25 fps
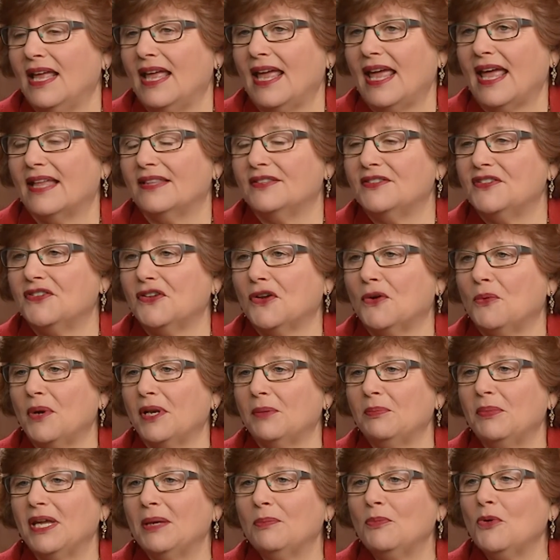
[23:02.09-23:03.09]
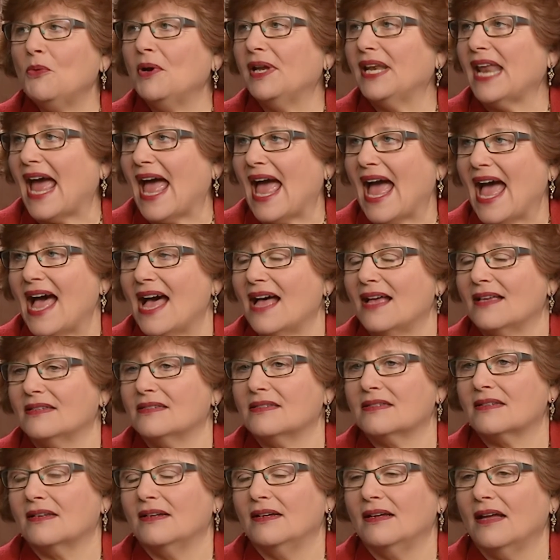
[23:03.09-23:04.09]
And so people would
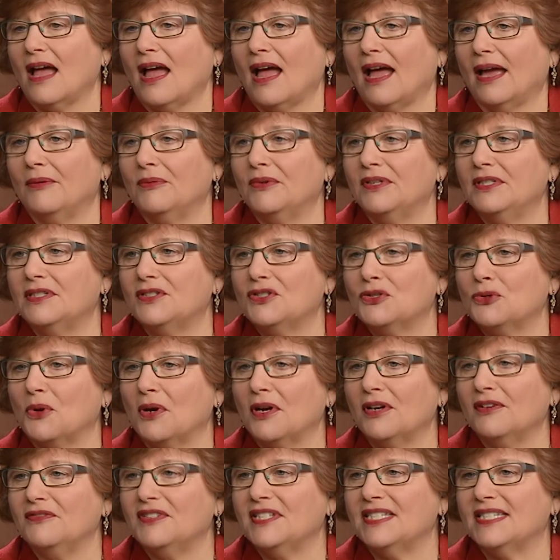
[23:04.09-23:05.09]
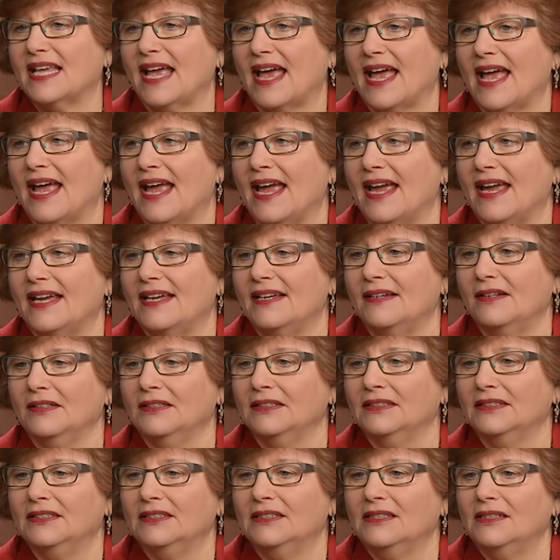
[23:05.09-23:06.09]
ask, I would sort of say,
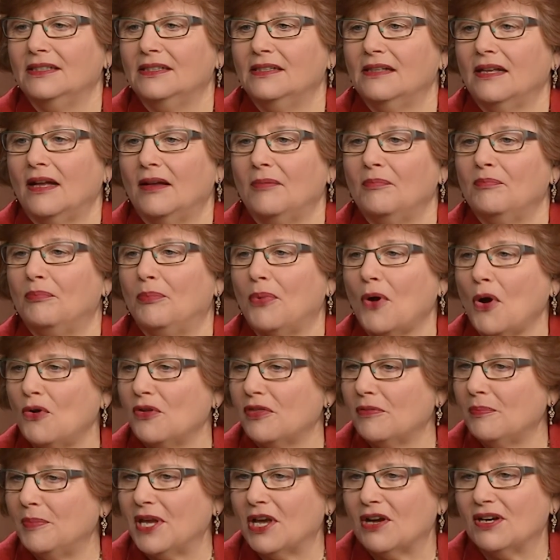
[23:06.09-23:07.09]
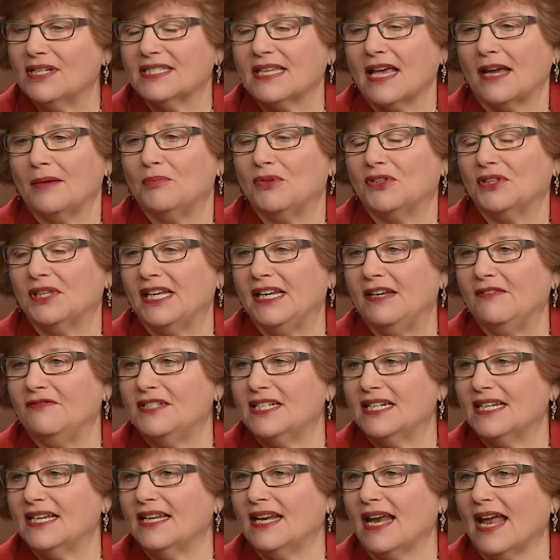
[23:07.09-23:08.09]
both because I believed
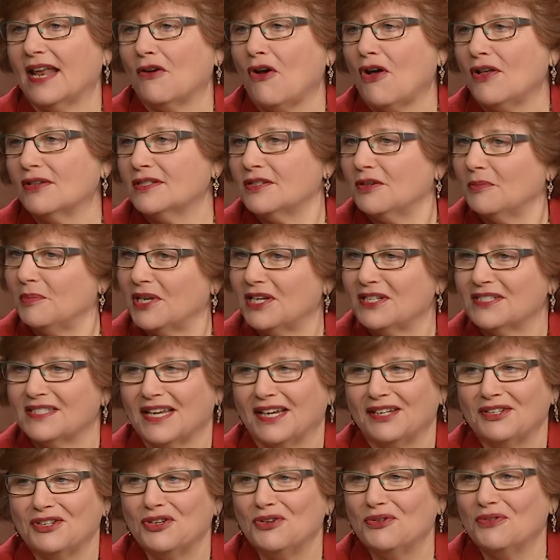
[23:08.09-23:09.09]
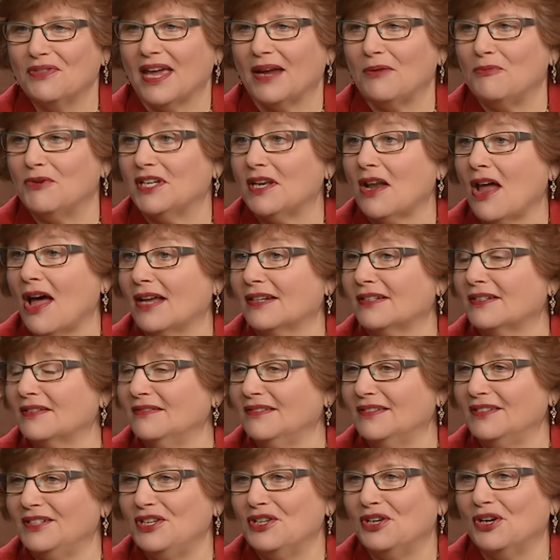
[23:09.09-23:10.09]
it and also because I knew they would not,
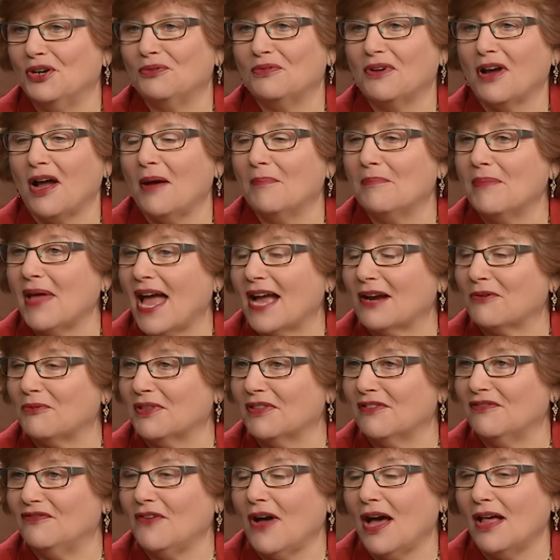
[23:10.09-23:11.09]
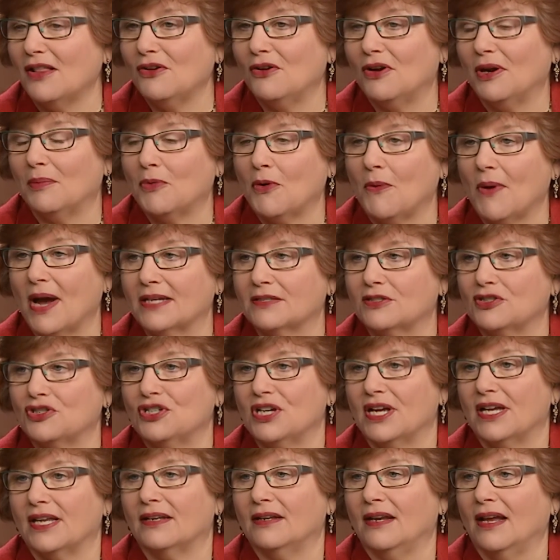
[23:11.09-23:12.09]
come back with a follow-up
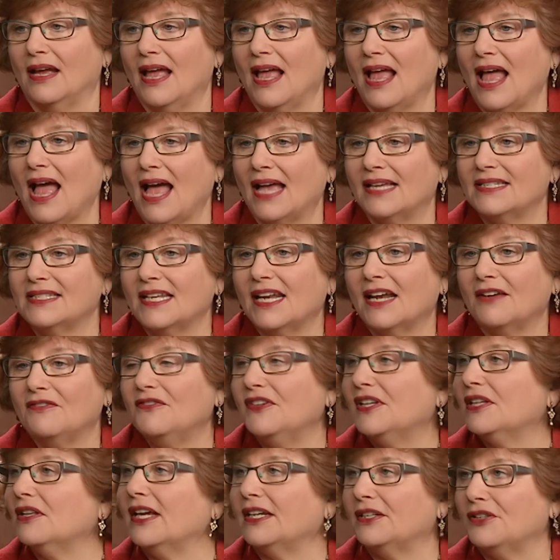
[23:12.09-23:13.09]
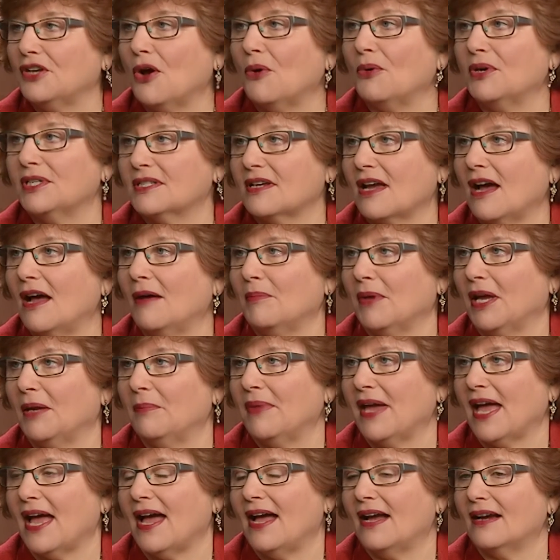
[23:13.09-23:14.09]
question, I said, I feel like Noah's got my
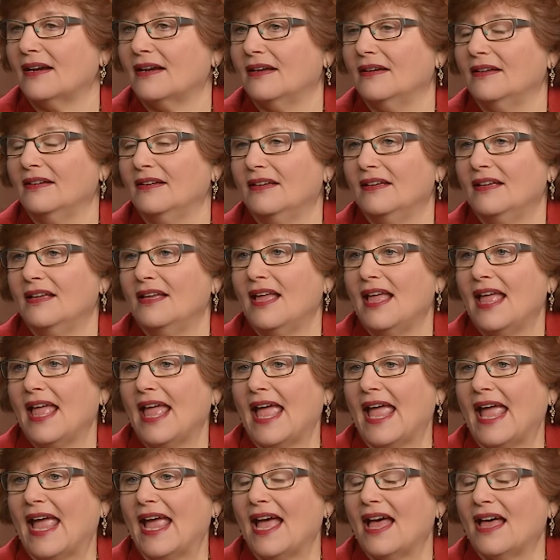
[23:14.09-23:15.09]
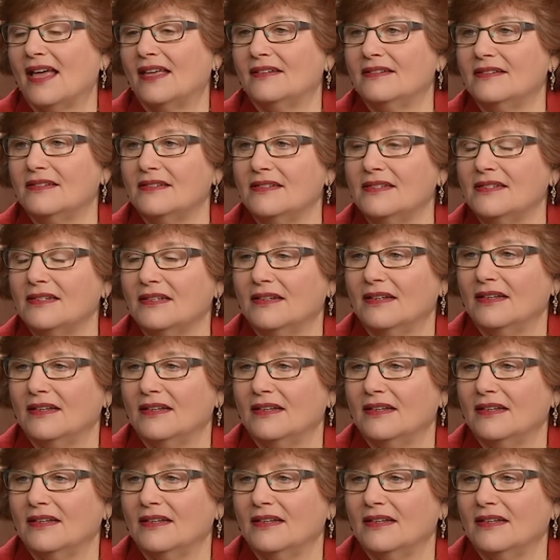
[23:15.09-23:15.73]
back. And